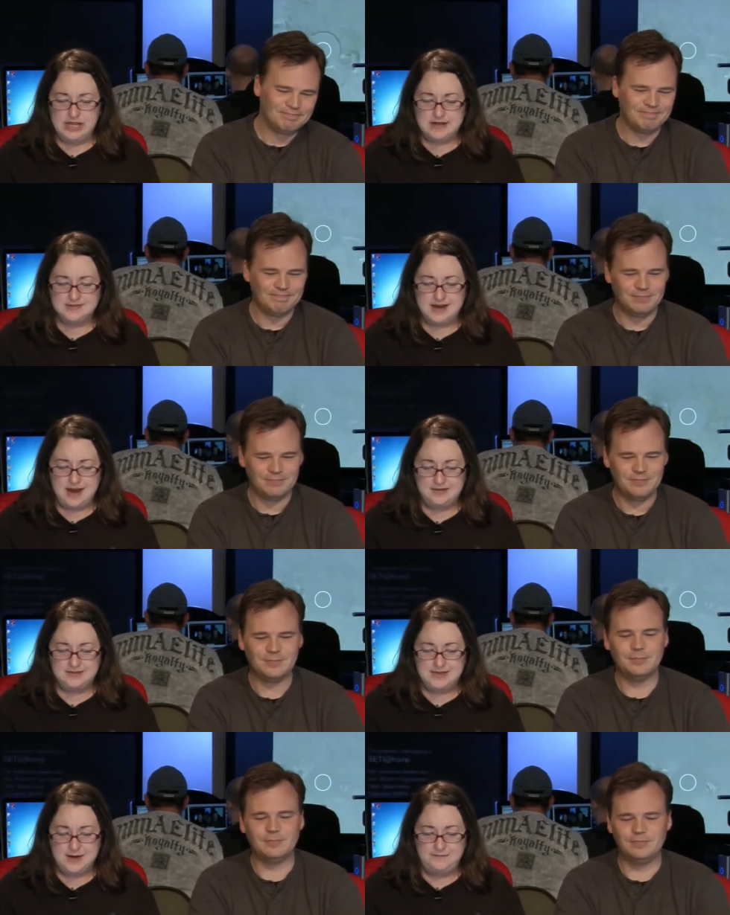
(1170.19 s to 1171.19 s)
Speaker 1: the last guy
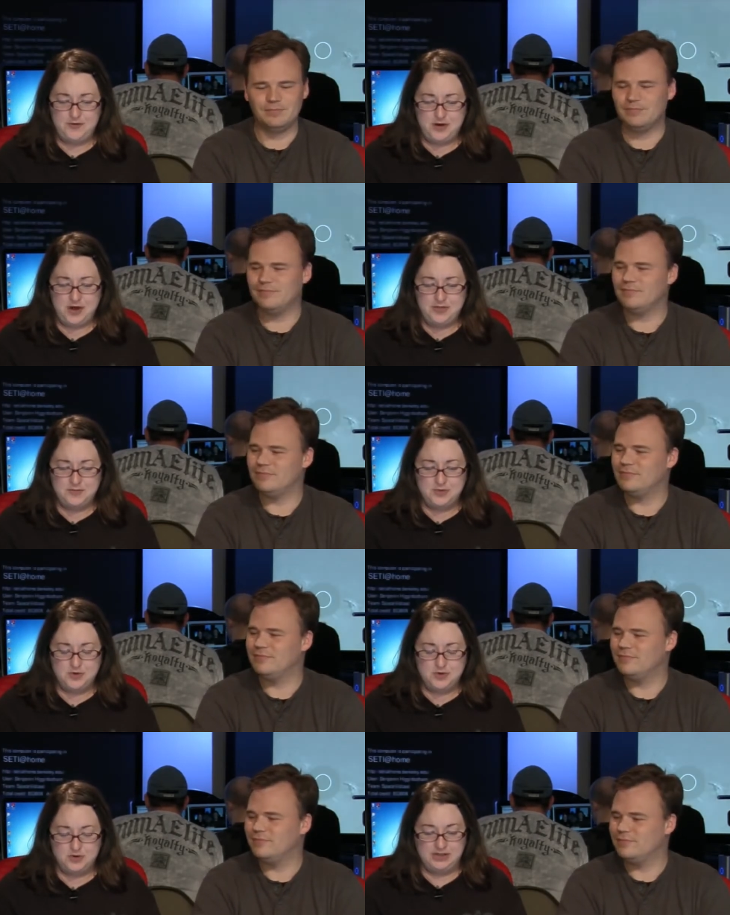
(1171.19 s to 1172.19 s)
to step foot on the
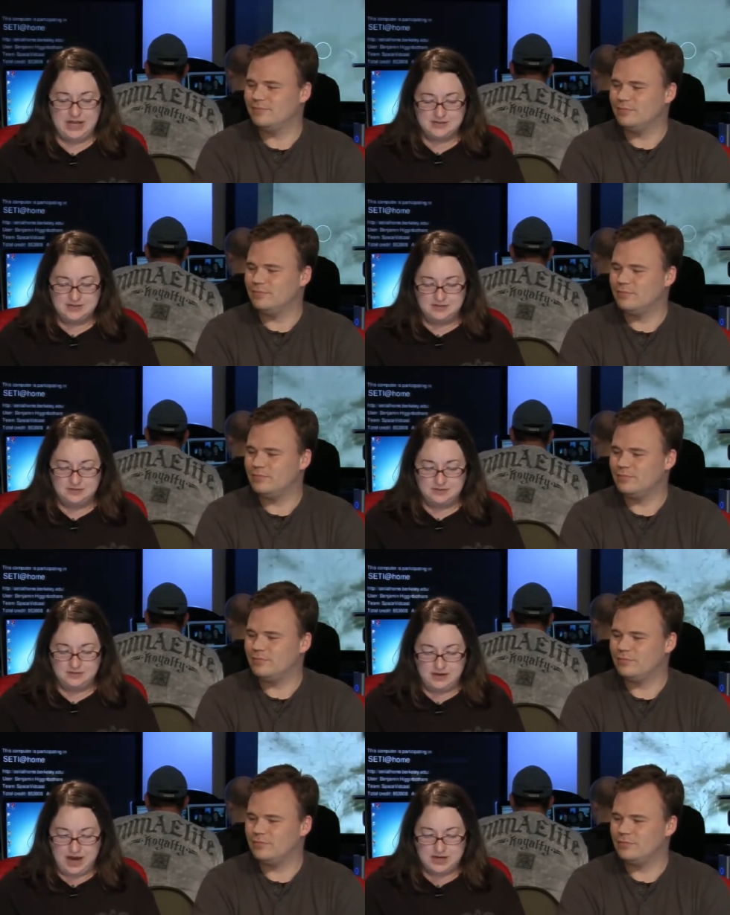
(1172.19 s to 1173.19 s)
moon, or the last
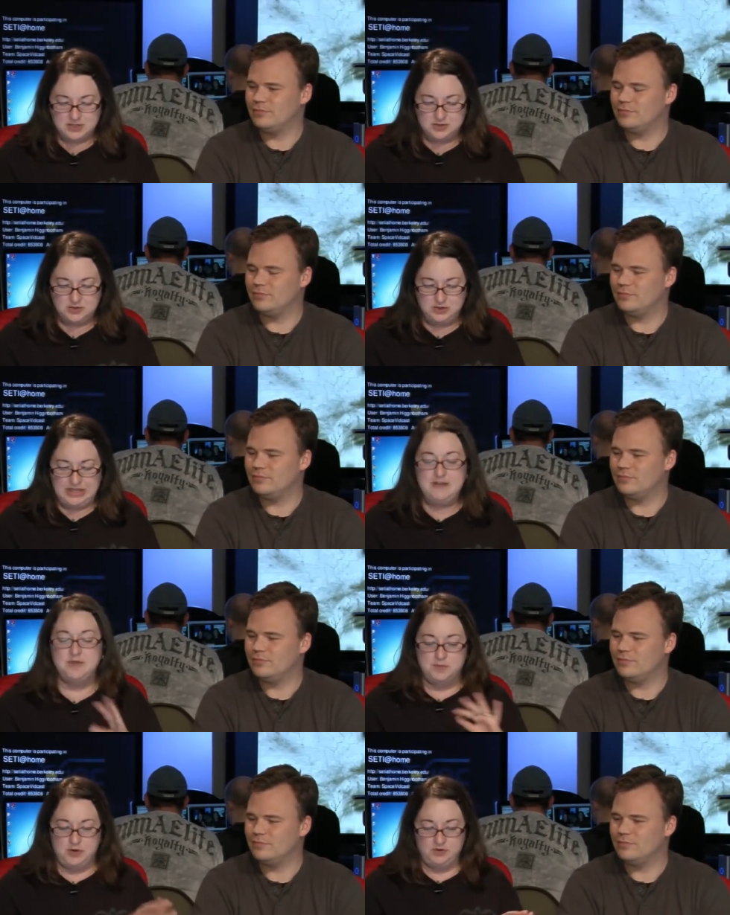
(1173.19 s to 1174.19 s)
guy to
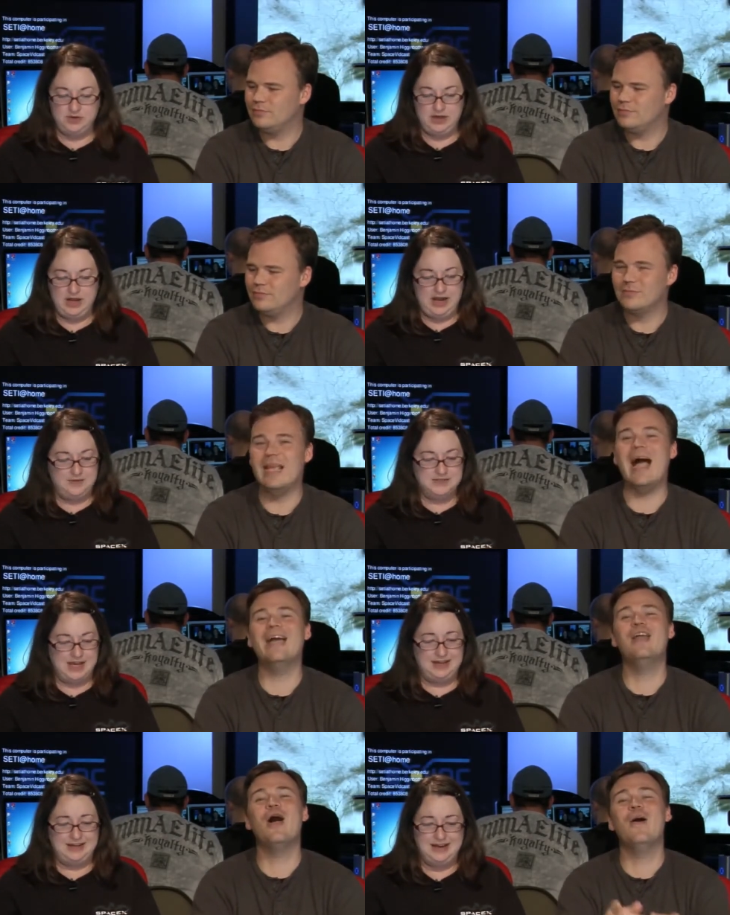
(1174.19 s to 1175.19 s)
leave the moon. And I yeah,
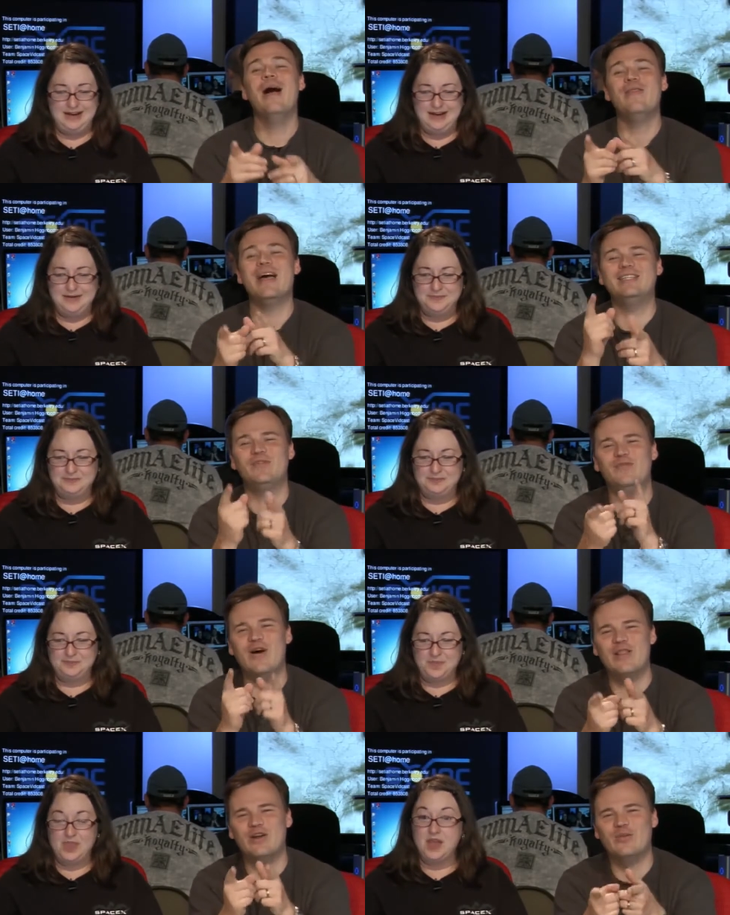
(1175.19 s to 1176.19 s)
like, I know.
Speaker 2: That's a
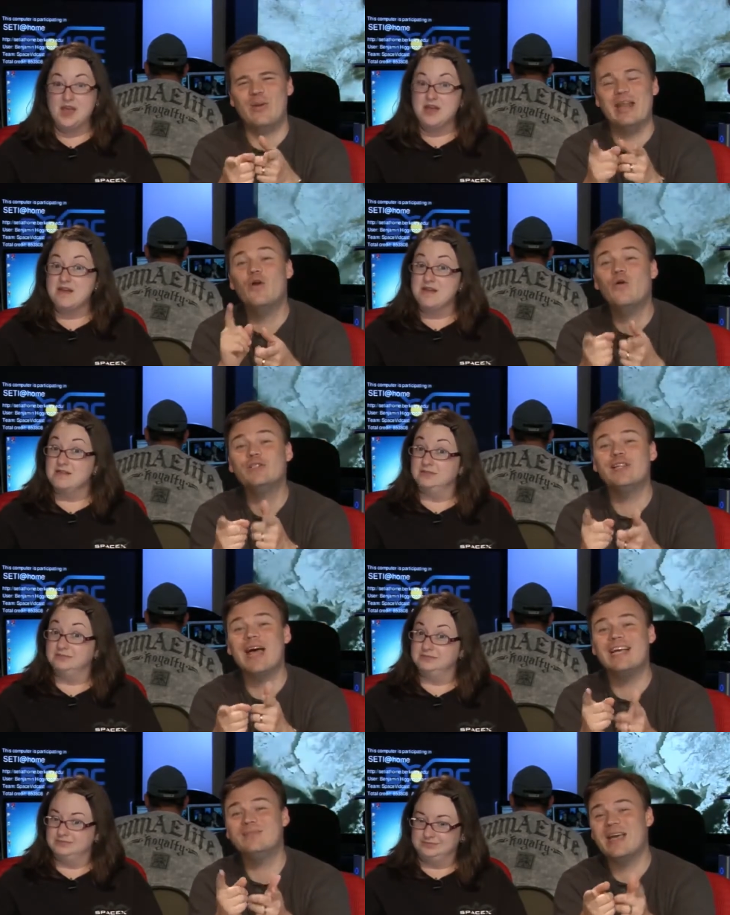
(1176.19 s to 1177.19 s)
fun little debate. Who was the
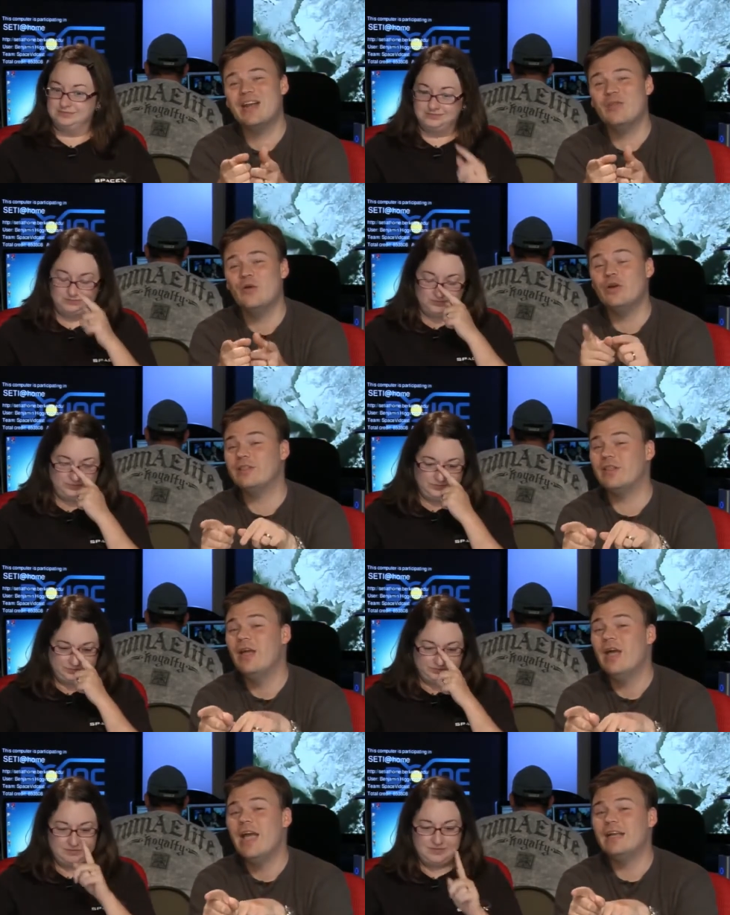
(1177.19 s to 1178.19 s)
last man on the moon? Is
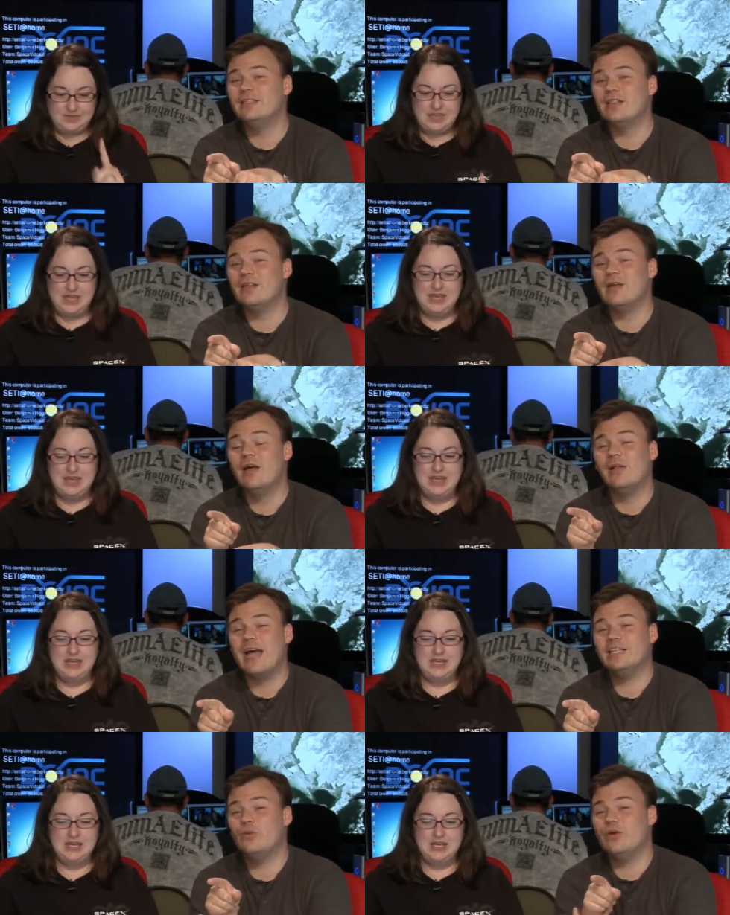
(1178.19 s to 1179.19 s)
the is it the
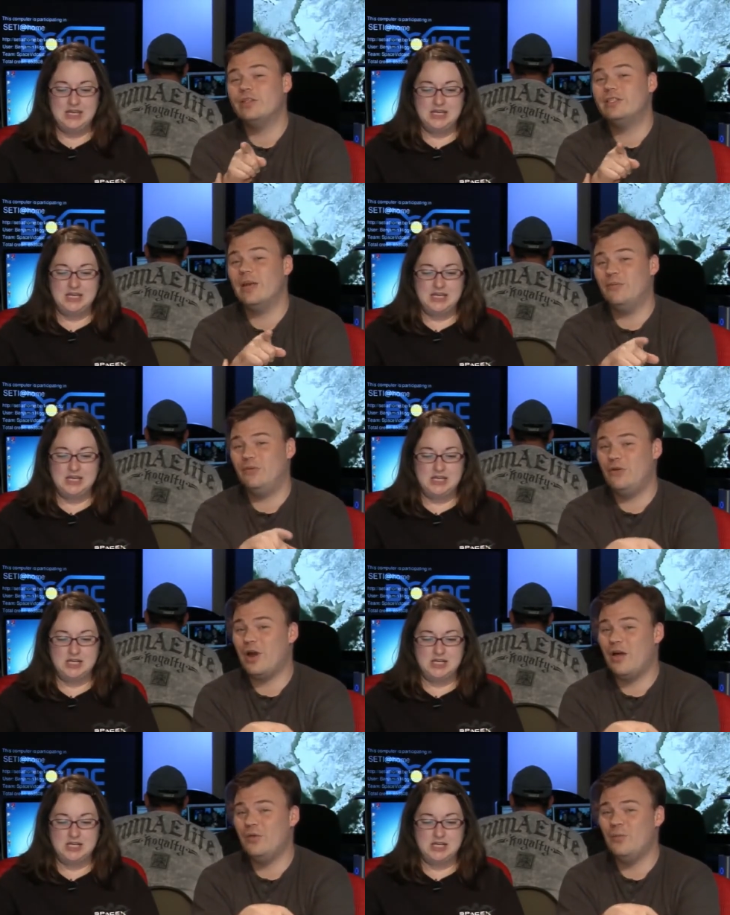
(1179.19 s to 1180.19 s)
last one to step
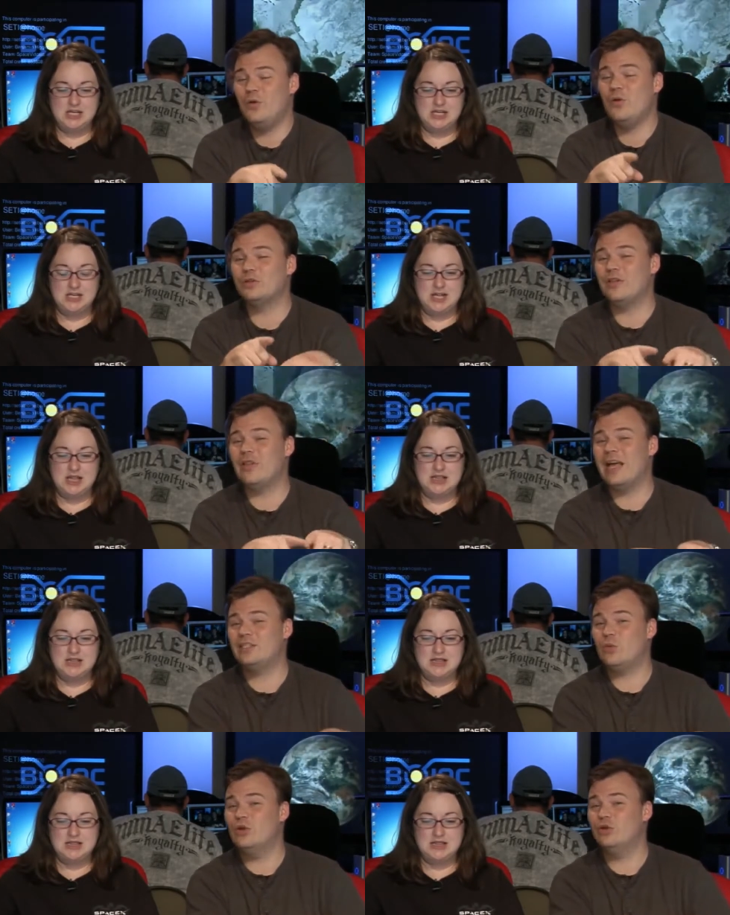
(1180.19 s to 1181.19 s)
foot on the moon, or is it the
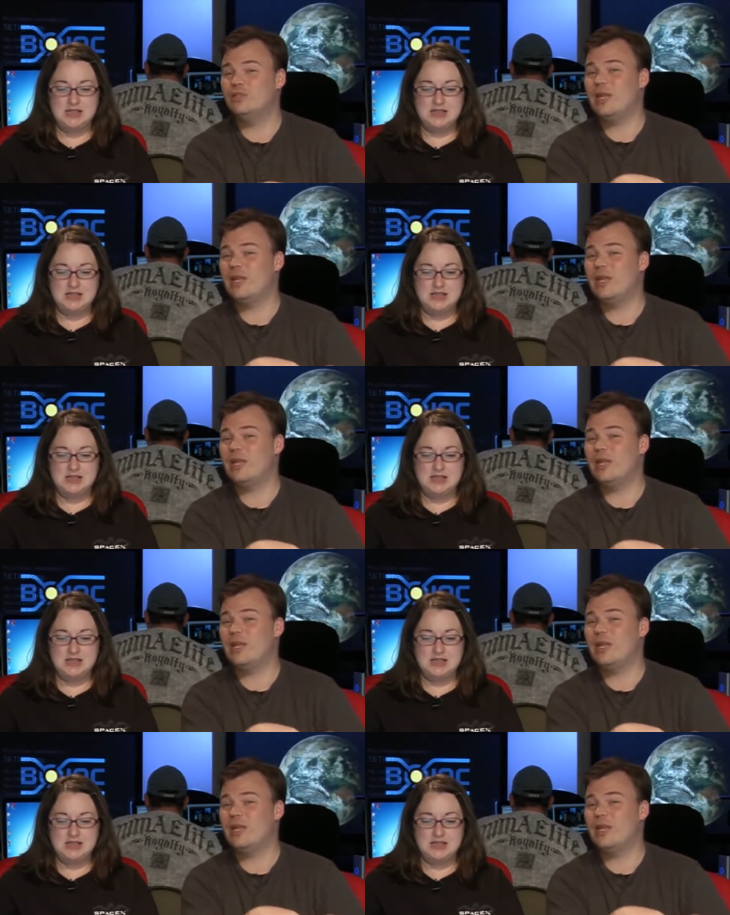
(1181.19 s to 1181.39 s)
last one who